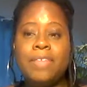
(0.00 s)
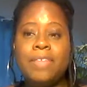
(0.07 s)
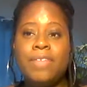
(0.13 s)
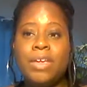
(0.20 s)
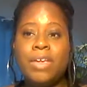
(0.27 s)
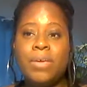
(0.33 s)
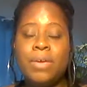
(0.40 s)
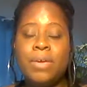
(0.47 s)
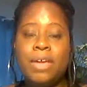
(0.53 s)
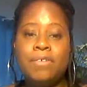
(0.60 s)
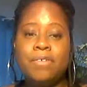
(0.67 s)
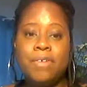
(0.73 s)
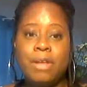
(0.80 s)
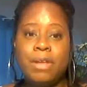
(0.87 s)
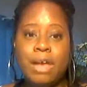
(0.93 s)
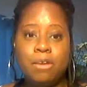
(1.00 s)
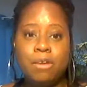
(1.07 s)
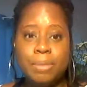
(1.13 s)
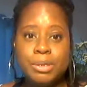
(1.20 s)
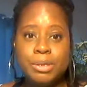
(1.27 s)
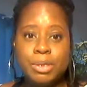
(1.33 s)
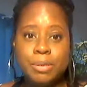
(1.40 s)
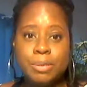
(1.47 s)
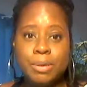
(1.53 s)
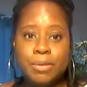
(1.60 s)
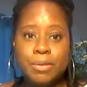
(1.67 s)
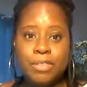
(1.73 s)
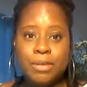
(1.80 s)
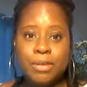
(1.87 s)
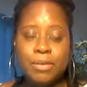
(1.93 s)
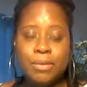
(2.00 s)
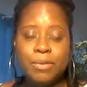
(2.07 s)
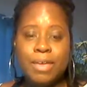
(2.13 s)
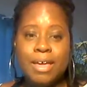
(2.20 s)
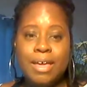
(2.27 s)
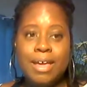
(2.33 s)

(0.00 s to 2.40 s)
and thank you again for allowing me to speak with you,